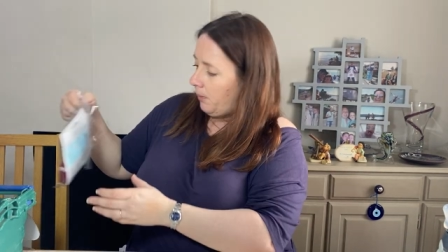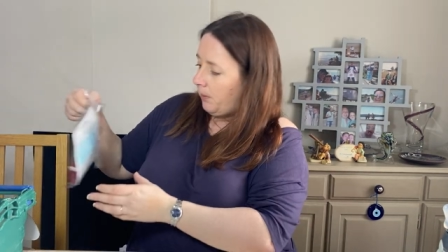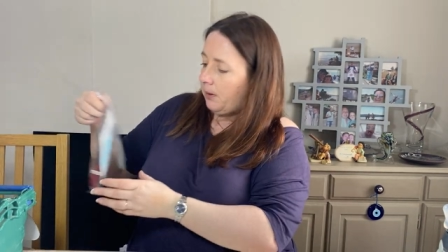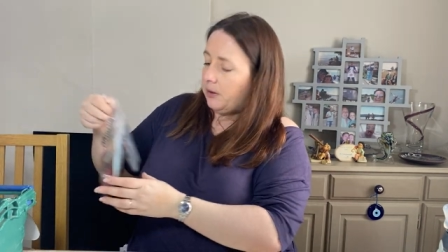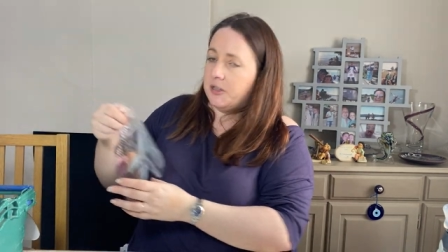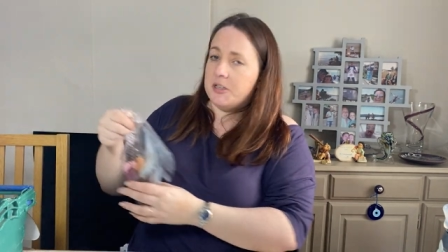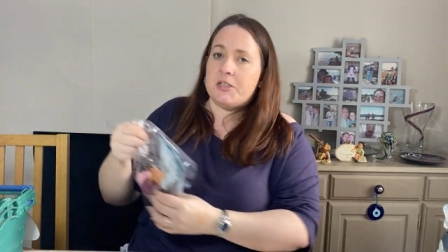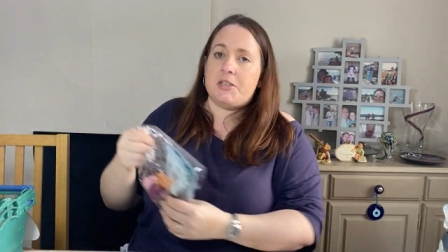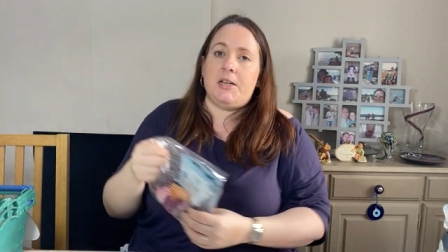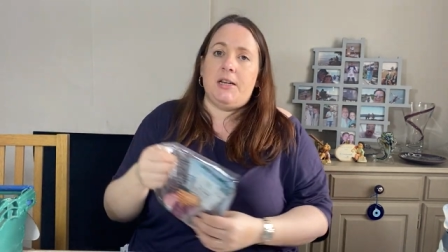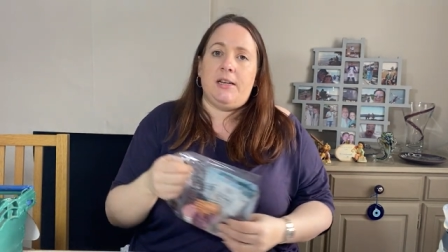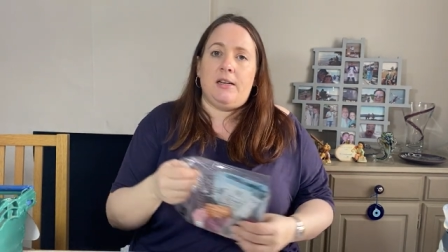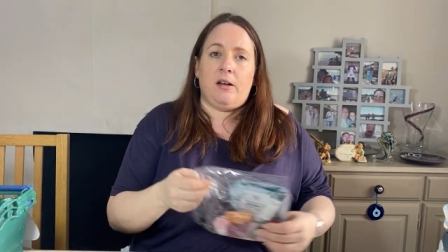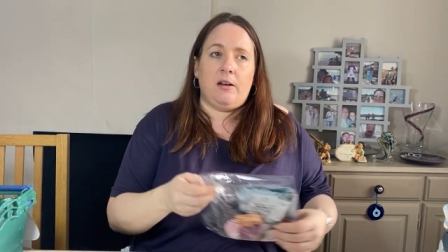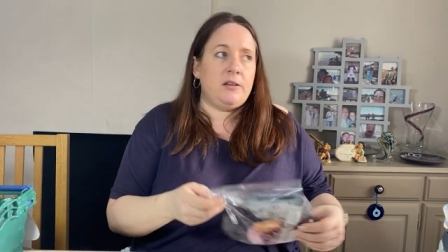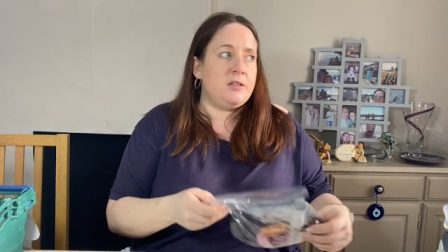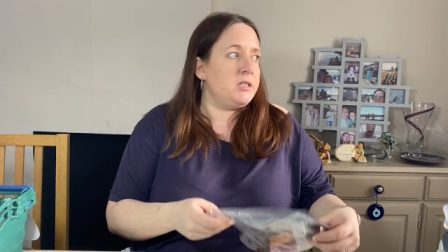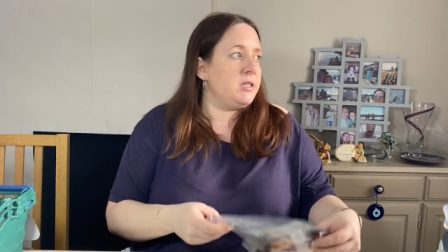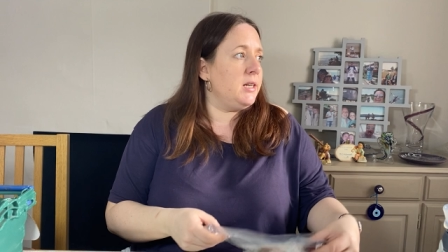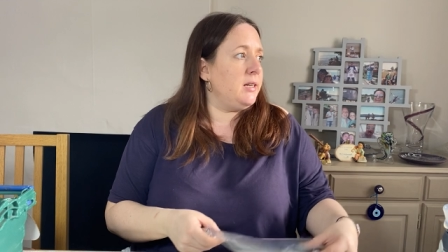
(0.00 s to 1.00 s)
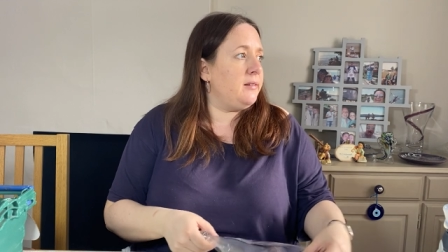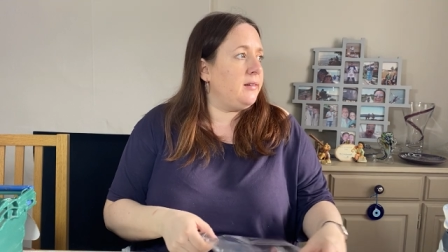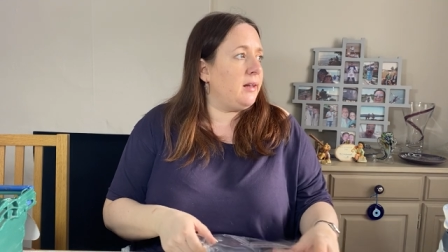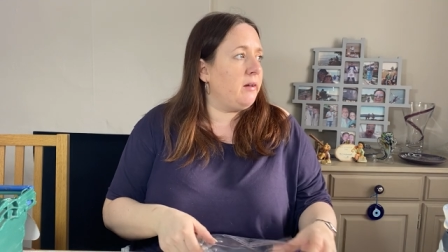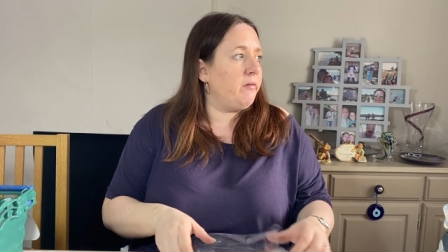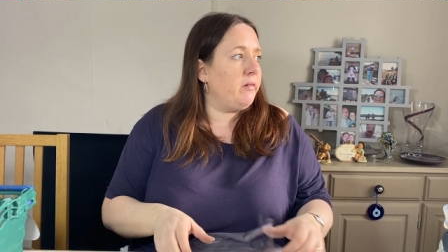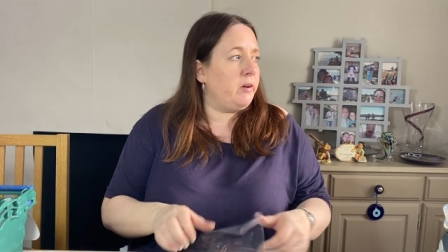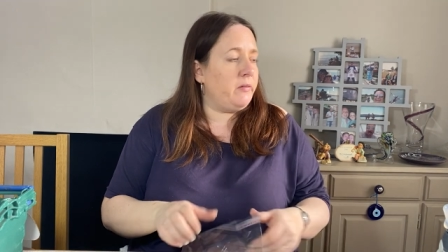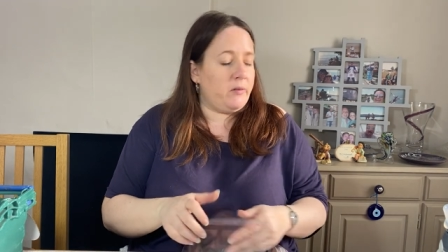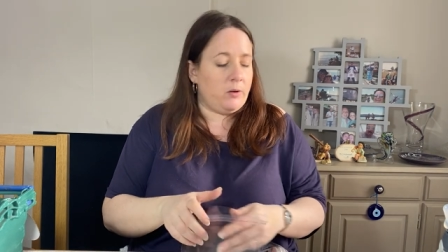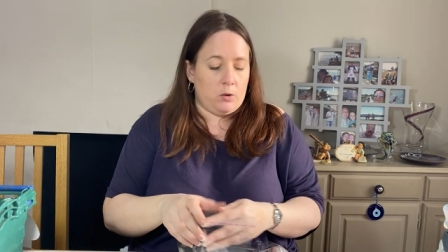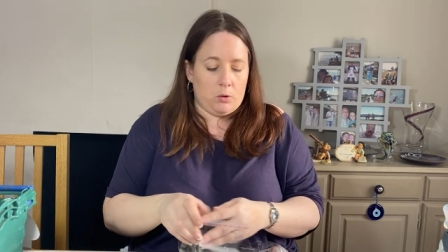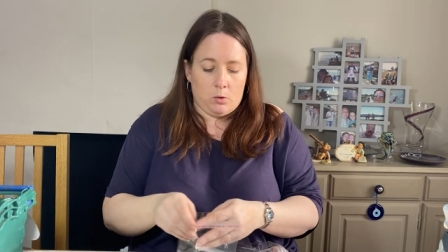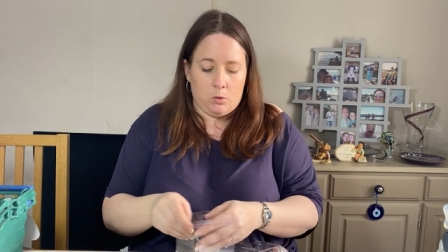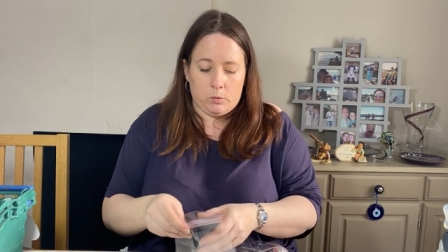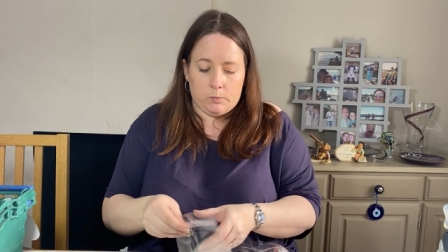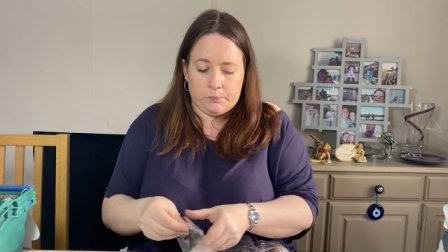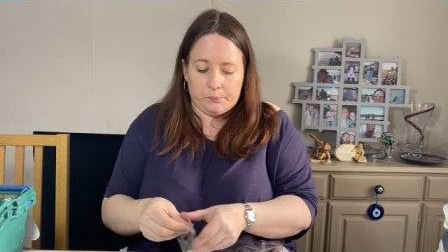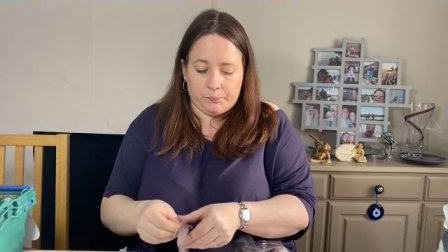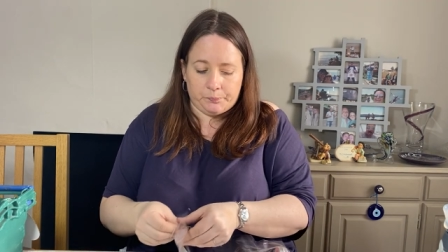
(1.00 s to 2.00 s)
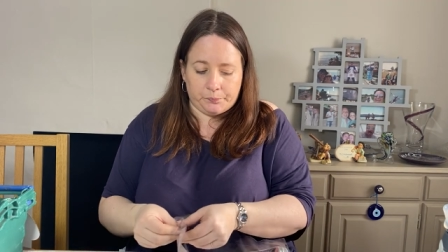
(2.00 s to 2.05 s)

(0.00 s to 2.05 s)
I just need, I just need to get rid of it all.